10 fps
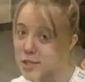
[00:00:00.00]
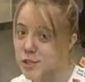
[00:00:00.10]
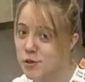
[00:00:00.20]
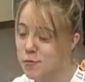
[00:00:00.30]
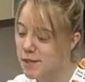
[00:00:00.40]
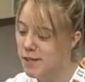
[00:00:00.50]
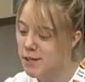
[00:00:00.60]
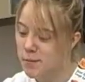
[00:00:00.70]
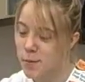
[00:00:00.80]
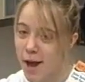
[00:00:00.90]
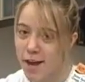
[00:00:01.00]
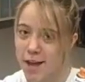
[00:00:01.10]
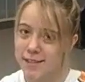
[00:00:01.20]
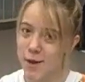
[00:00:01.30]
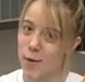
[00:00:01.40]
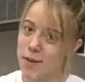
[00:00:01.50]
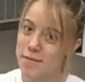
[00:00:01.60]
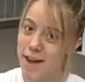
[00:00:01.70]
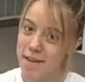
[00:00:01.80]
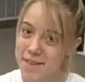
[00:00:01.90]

This is a really good product, only $5.